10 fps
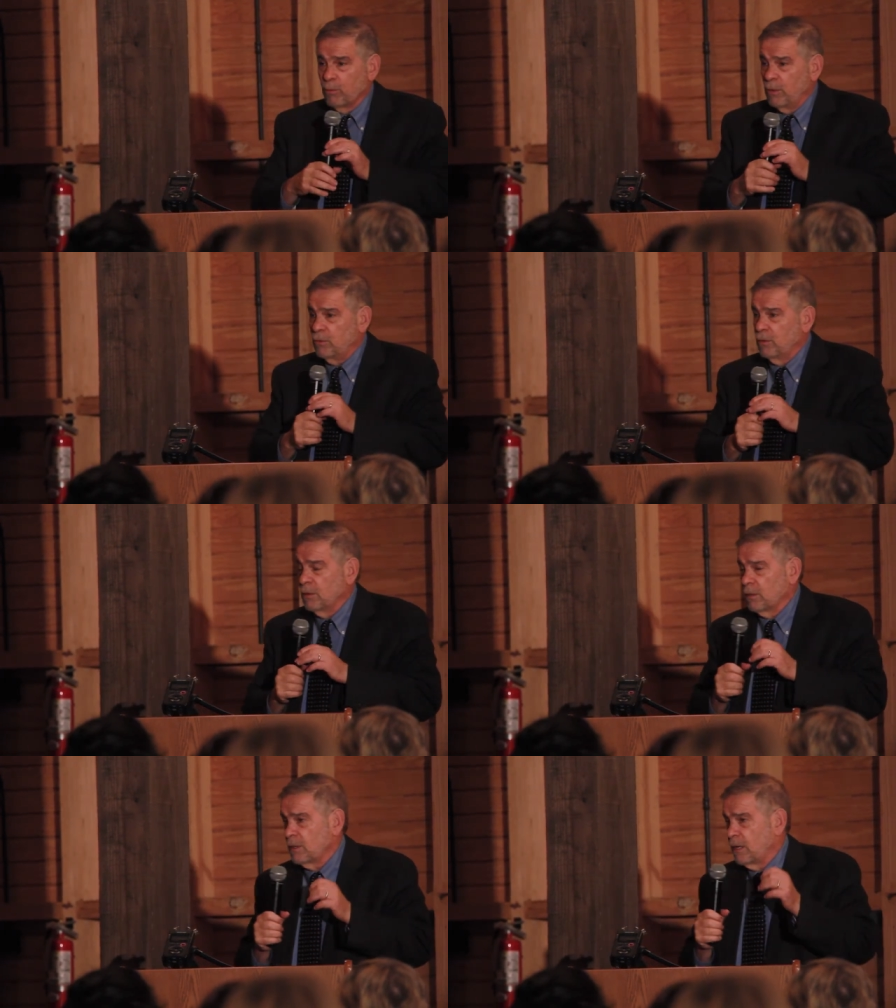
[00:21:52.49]
The
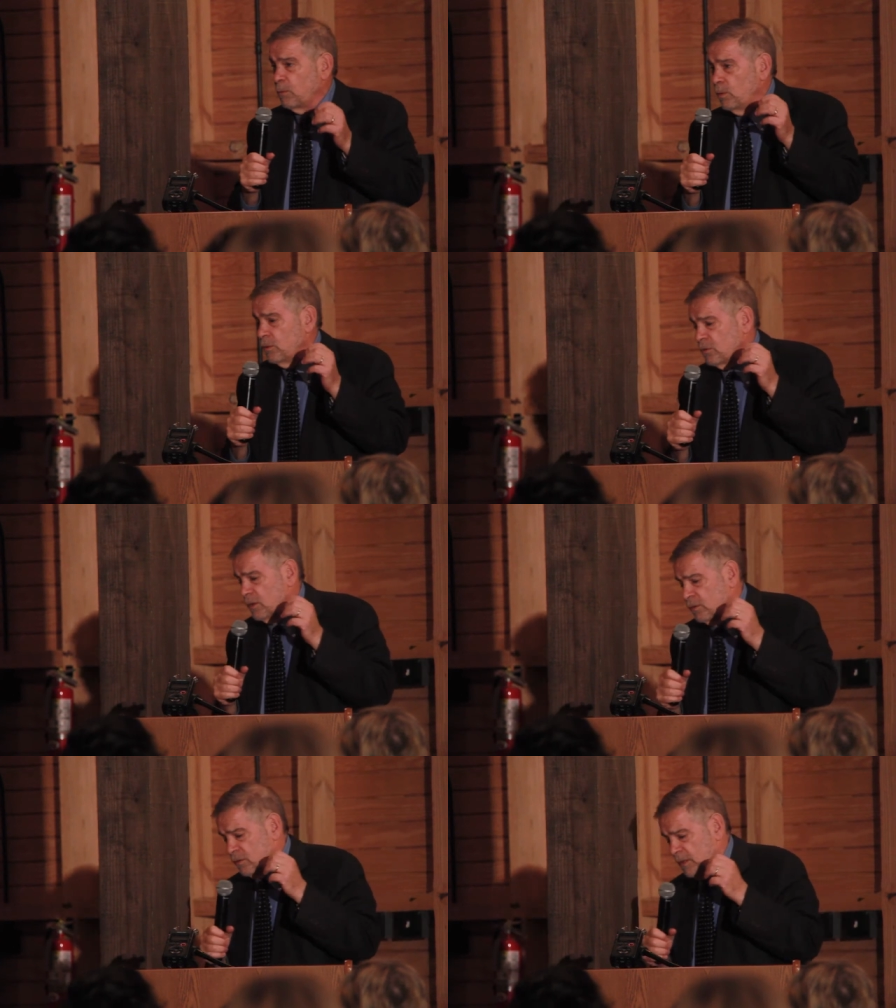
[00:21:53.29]
reason that that
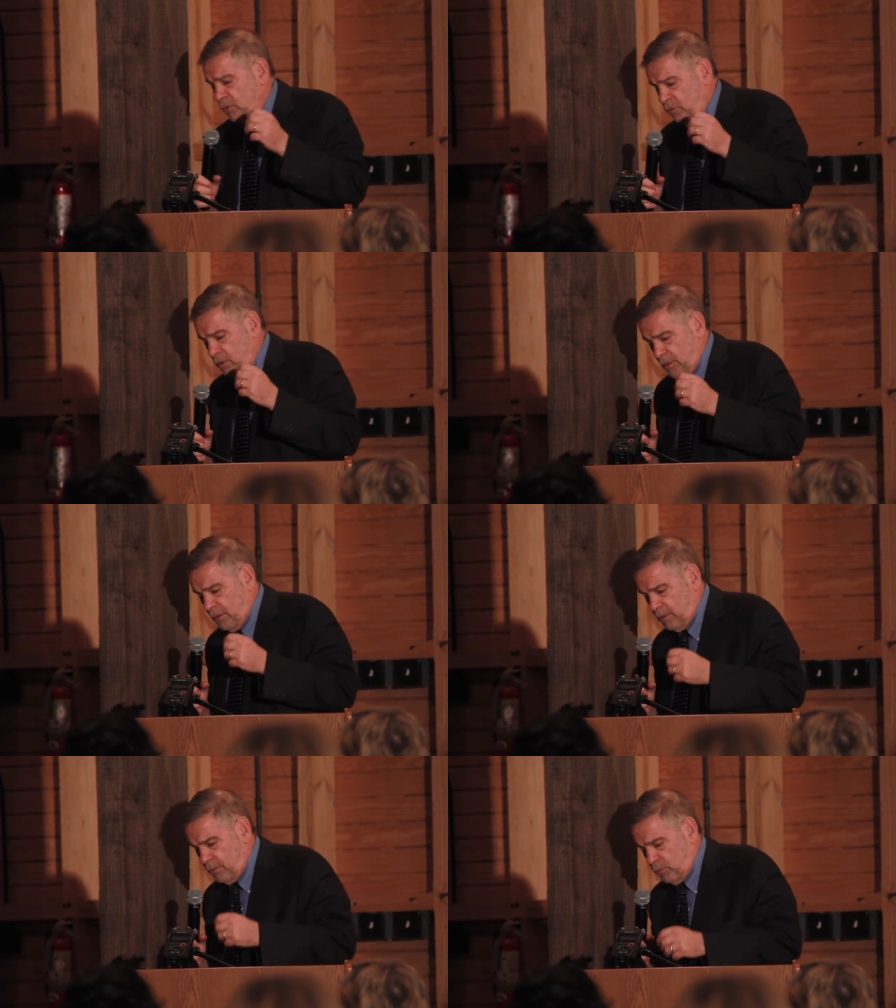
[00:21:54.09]
was essential in
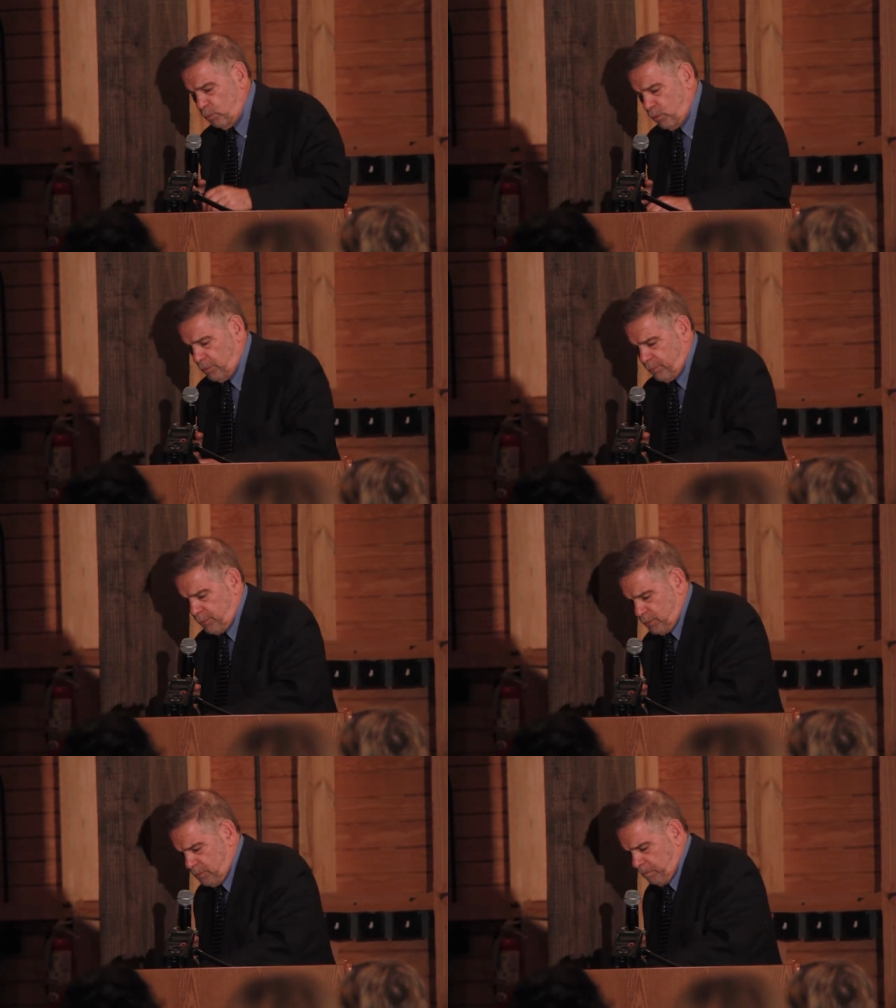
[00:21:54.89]
Hitler's
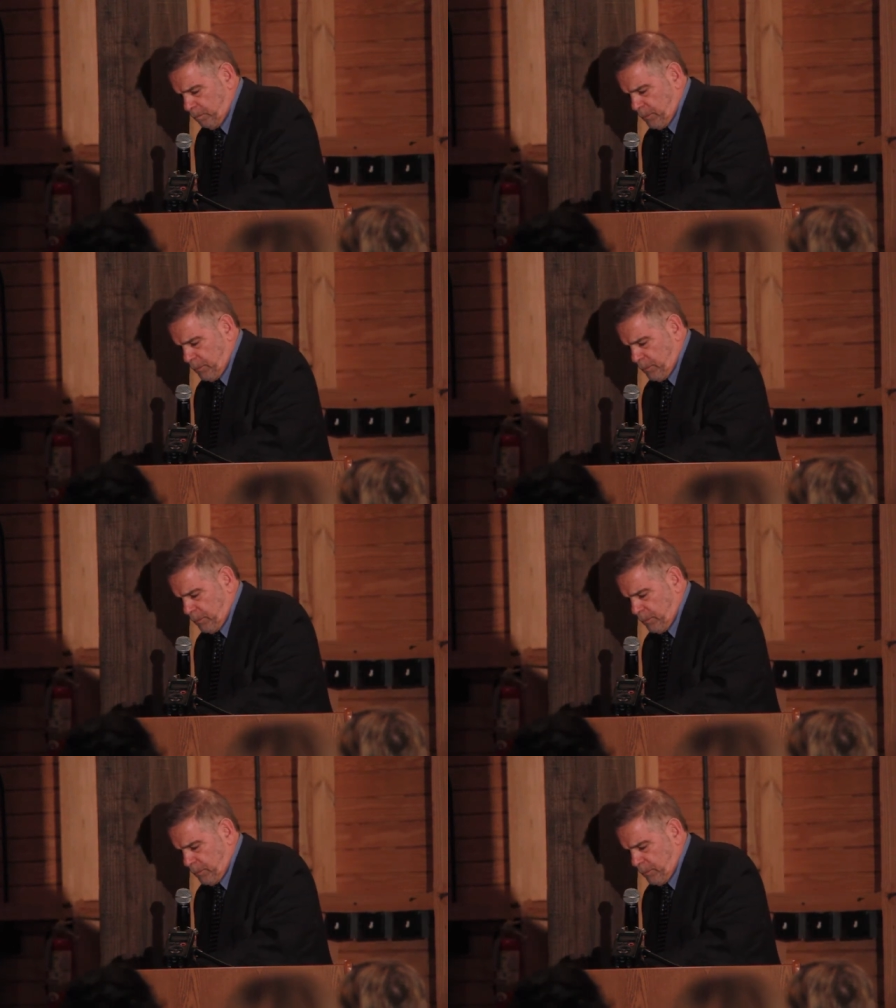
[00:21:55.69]
worldview